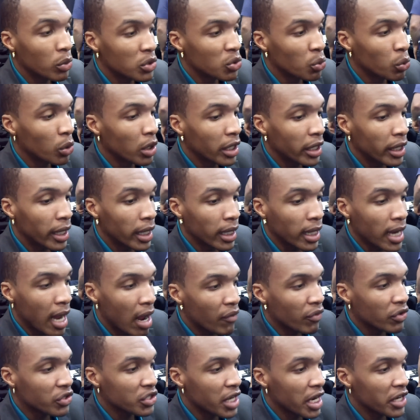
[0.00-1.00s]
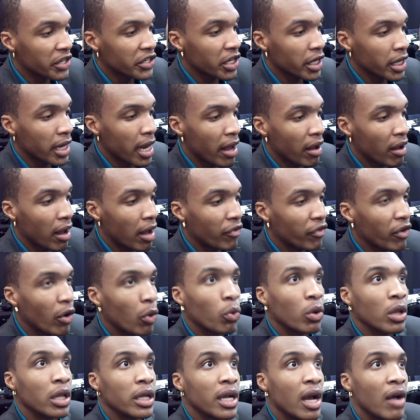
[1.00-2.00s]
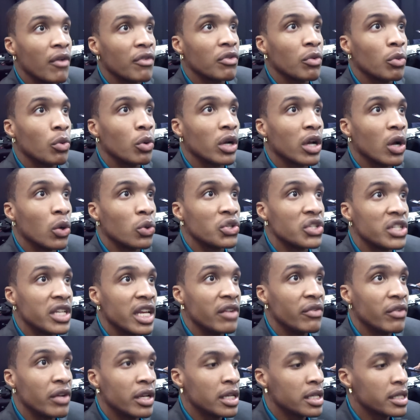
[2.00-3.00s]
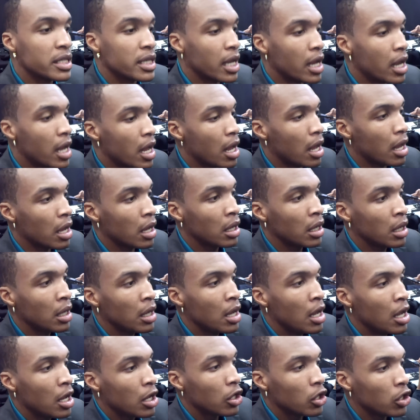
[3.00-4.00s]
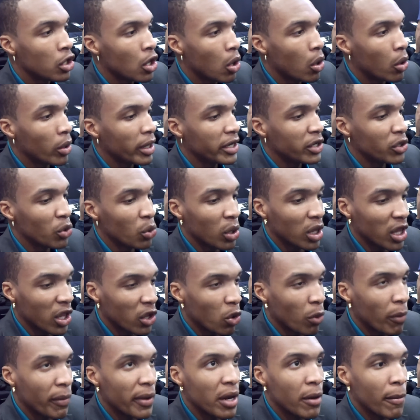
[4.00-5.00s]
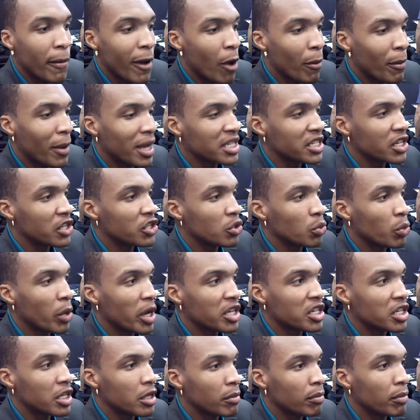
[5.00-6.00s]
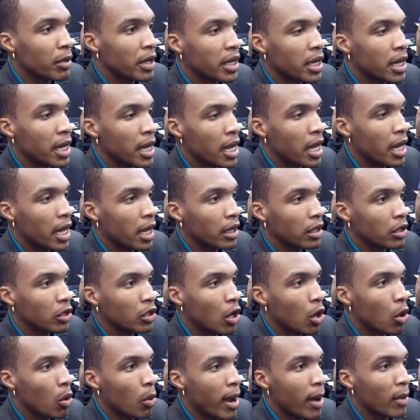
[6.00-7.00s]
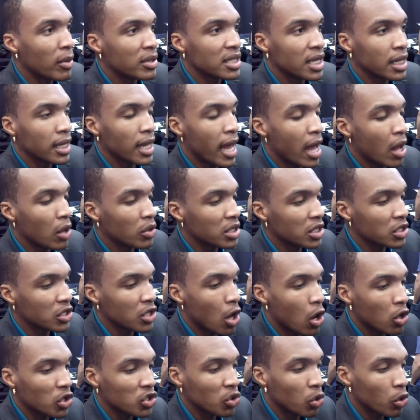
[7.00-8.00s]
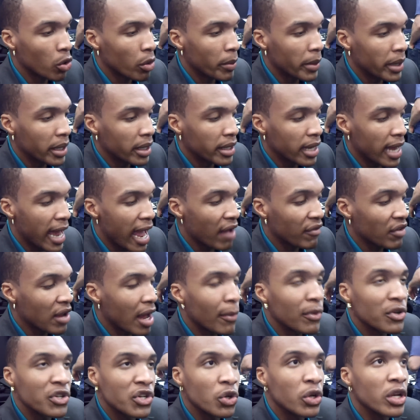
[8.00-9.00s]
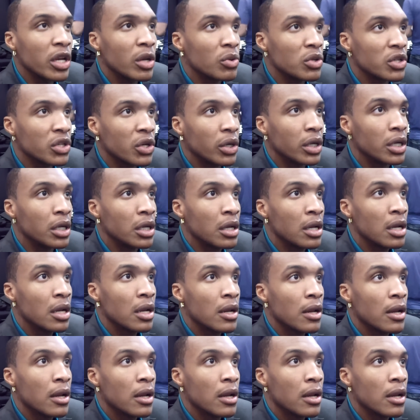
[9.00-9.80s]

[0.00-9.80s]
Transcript: It was a really good conversation. I felt really comfortable with Coach Stevens. You know, he knew a little bit about my situation, but, you know, I was allowed to talk to him and have the opportunity. It was good.